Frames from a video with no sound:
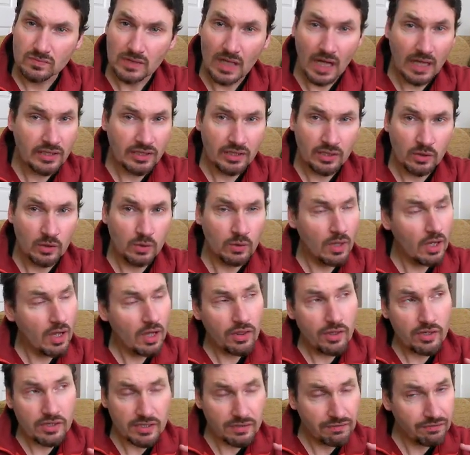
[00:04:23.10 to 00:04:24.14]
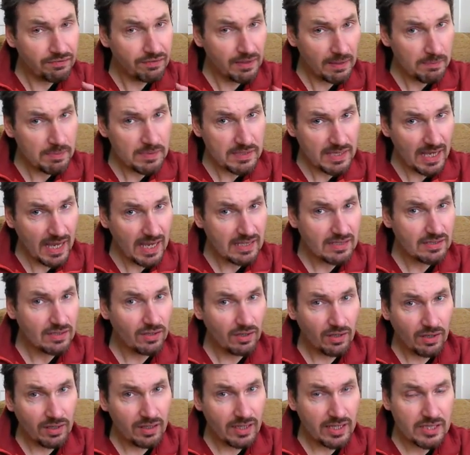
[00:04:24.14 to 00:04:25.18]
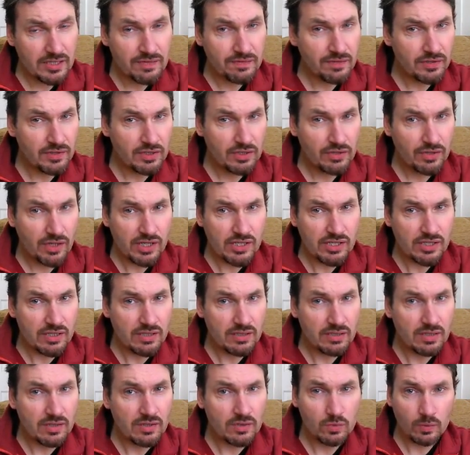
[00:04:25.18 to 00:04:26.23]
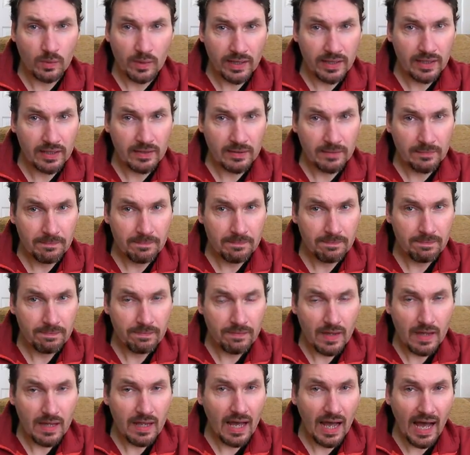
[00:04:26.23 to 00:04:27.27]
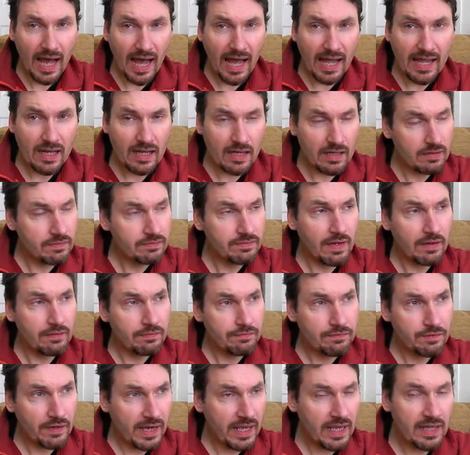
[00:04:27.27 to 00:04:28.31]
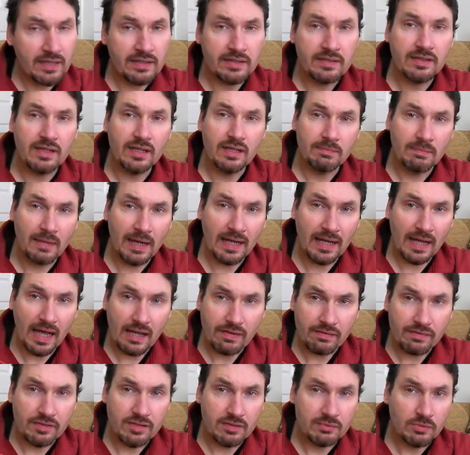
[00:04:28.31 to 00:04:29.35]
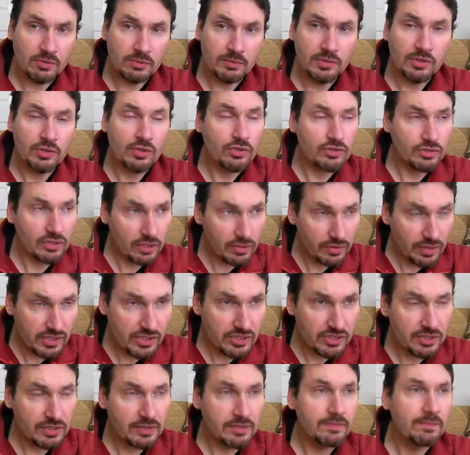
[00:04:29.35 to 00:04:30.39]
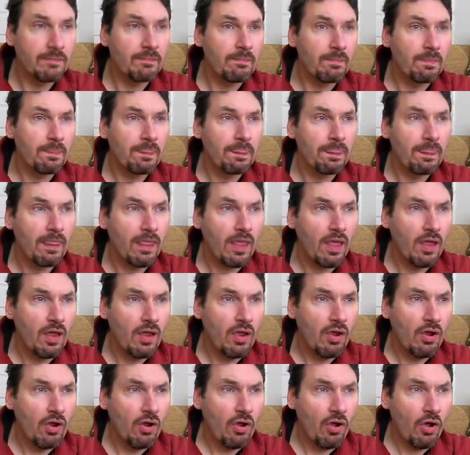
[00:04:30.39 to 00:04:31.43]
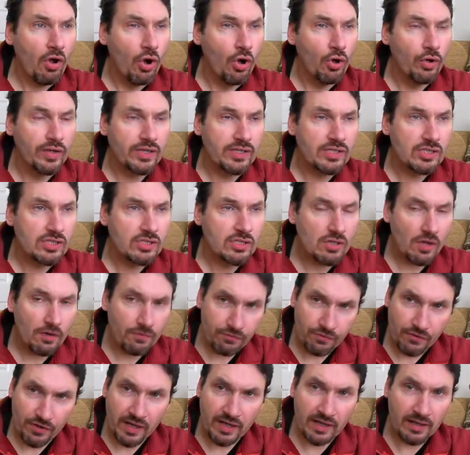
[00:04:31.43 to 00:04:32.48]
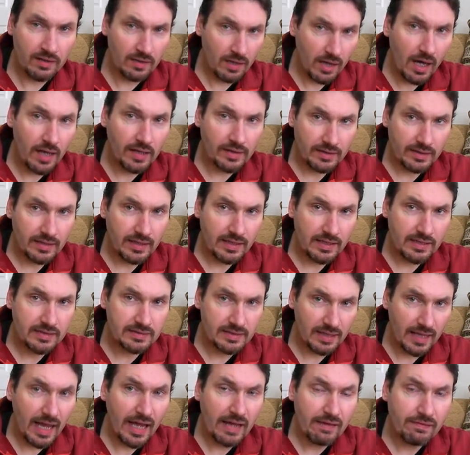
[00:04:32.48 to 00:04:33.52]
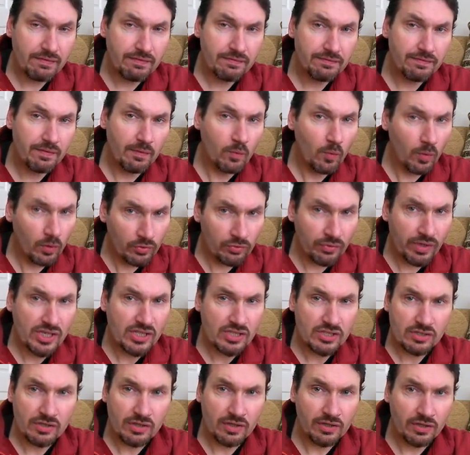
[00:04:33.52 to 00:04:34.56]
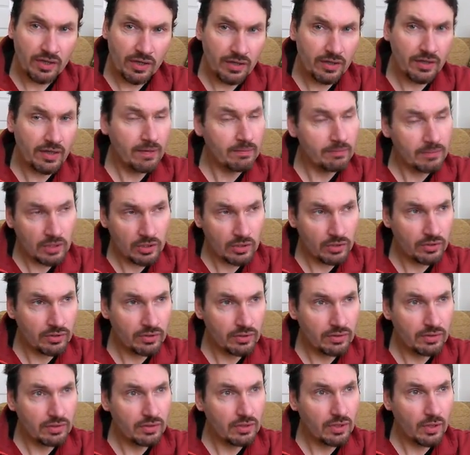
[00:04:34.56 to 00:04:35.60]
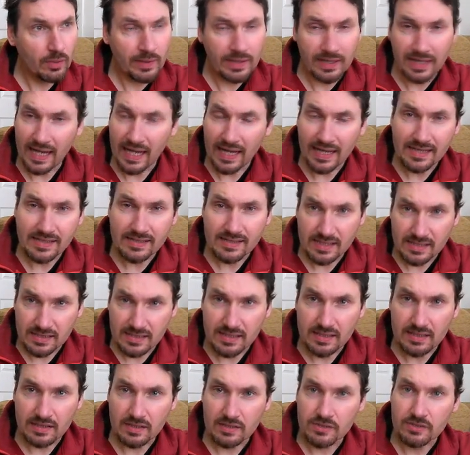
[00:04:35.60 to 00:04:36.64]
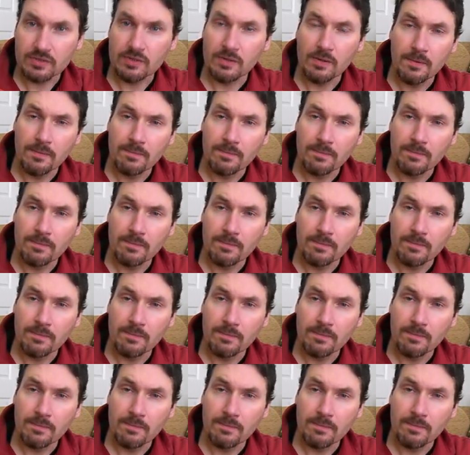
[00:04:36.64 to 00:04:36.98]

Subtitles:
And you know, there's a flip side to all this for the Christian as well. I have a friend in my life at the moment who's a Christian, who is suffering a lot in his life, for one reason or another. I'm not going to go into any details.